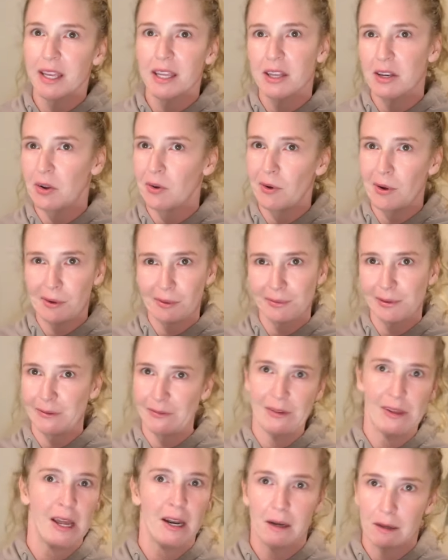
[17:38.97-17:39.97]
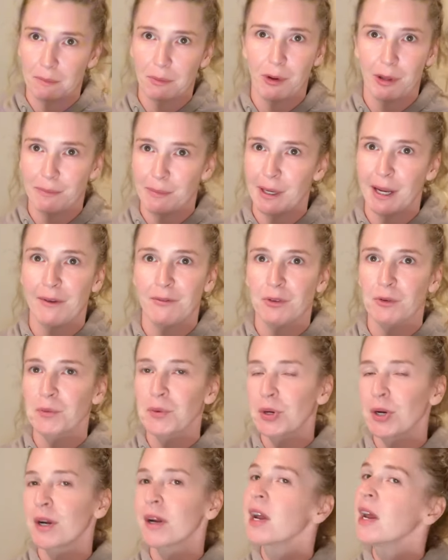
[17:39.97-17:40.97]
you know, if you got an appointment after
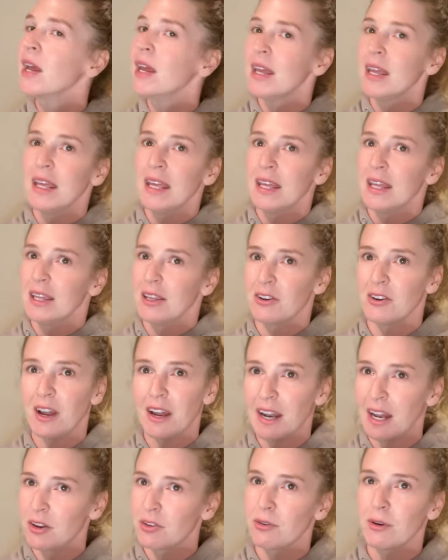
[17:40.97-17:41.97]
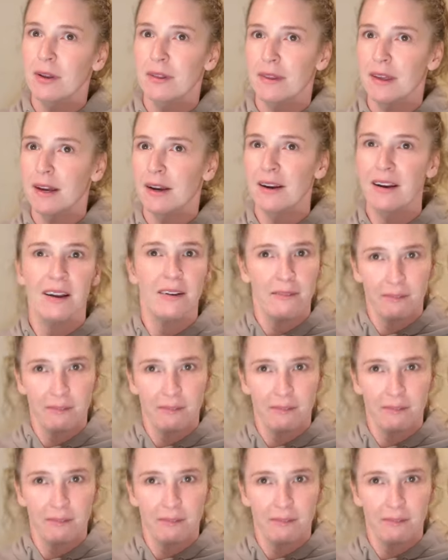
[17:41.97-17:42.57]
work, you're not entering there